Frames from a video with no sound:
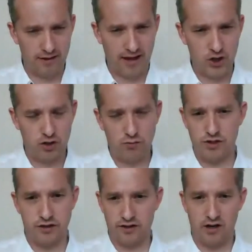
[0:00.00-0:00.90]
section,
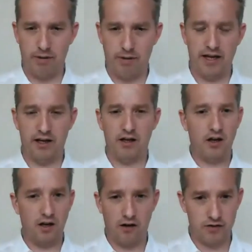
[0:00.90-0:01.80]
which is going to be
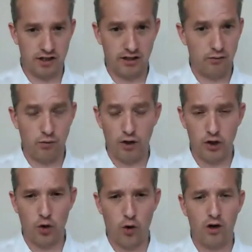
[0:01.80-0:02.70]
obviously what
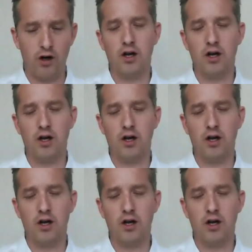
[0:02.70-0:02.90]
you're